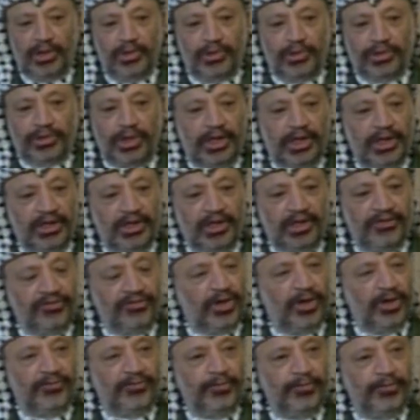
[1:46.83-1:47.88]
alternative
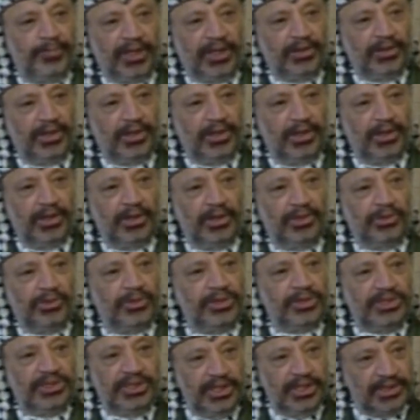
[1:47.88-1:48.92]
but to
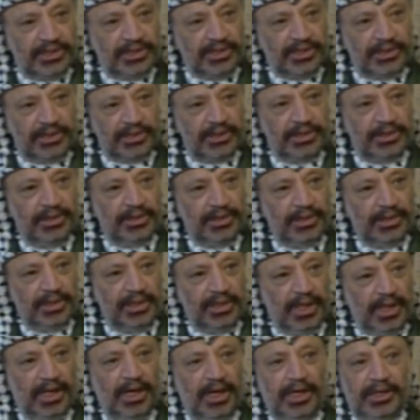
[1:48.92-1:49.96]
resist
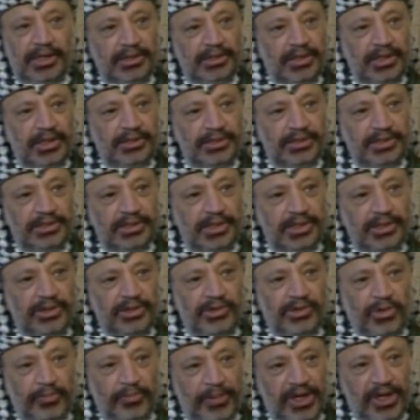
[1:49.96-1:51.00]
against this
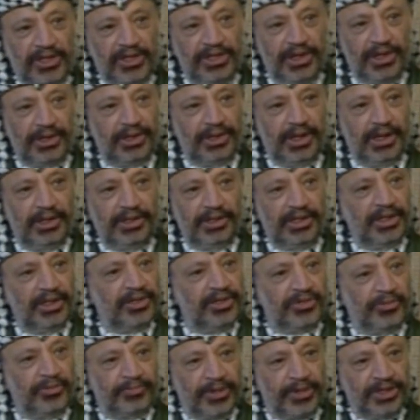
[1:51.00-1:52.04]
occupation and
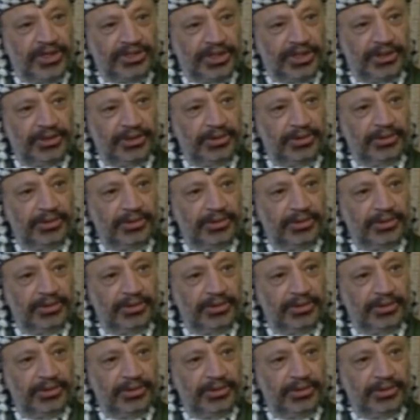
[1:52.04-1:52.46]
this oppression.